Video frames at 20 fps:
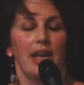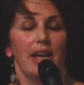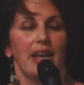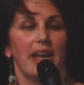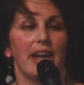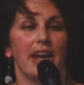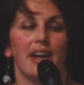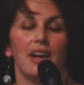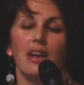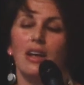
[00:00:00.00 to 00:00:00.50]

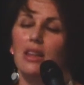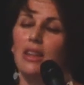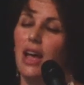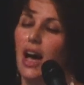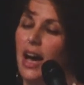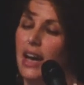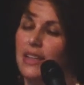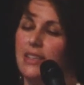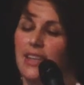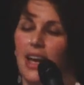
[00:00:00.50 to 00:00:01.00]
And a
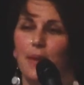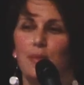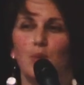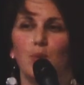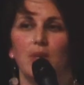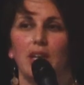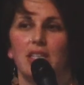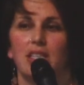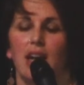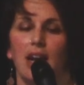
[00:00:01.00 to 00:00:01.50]
lot of times
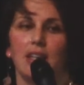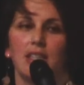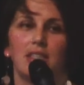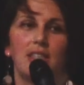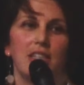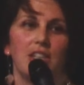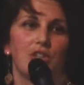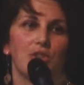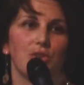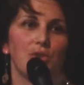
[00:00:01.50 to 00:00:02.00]
when I talk to
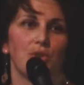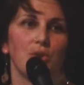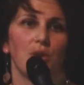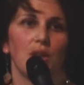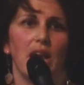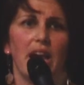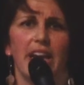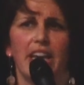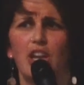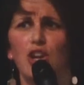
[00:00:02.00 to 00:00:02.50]
teachers who are
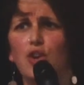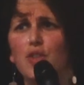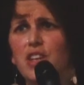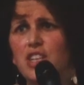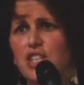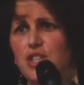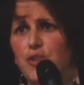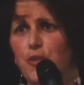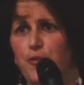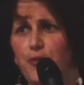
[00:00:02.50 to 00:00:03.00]
like, here are
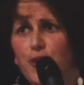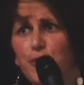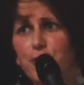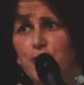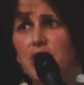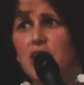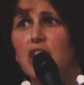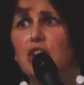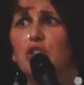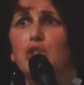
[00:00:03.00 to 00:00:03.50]
these
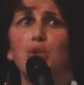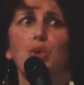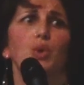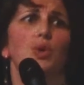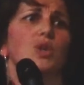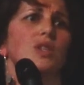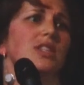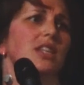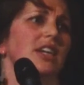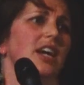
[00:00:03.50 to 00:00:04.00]
15
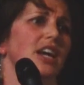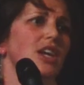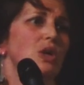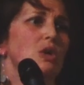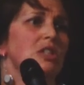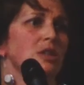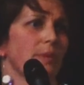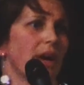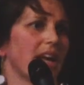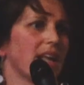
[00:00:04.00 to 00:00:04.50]
tools that I
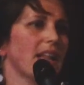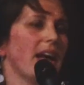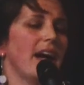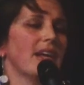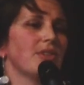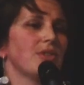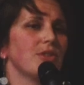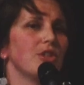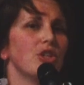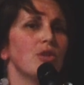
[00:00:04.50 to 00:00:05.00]
use in my
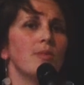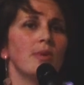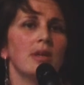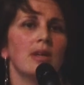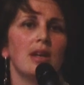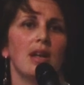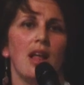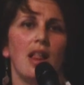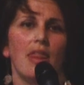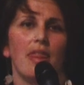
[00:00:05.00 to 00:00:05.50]
classroom,
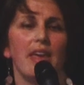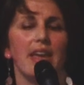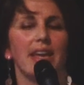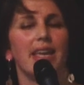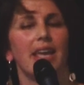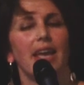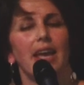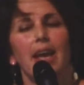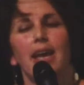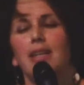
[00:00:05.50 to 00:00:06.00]
they
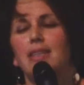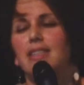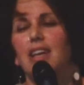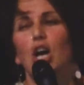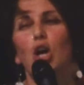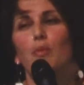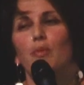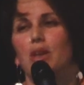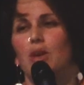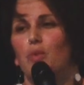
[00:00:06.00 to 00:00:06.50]
can't
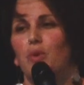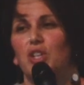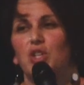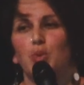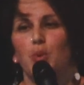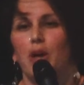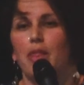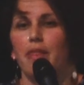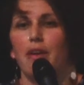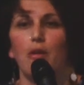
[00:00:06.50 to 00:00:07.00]
tell me which
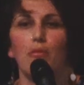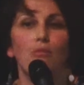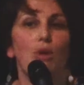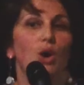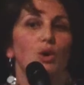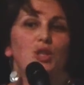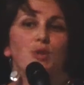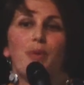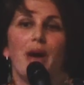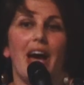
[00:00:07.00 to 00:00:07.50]
one they're
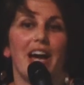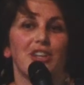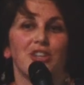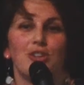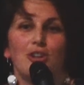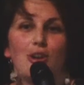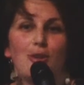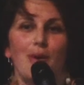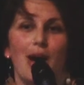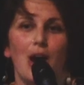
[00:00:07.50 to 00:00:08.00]
most
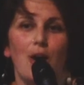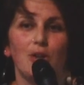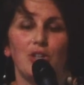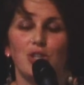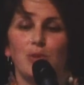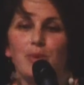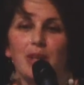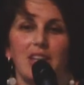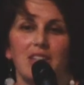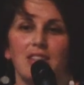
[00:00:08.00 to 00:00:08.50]
passionate about,
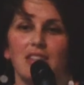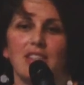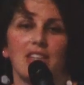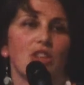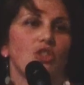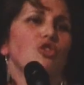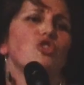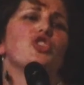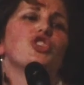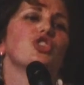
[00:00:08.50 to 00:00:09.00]
just because it's like,
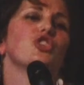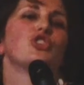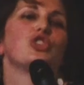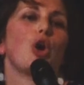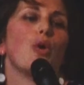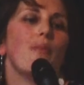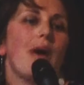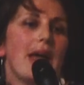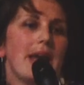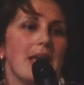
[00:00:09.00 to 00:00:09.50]
there's just
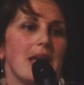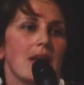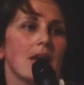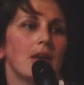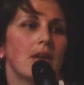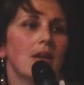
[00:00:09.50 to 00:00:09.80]
so many.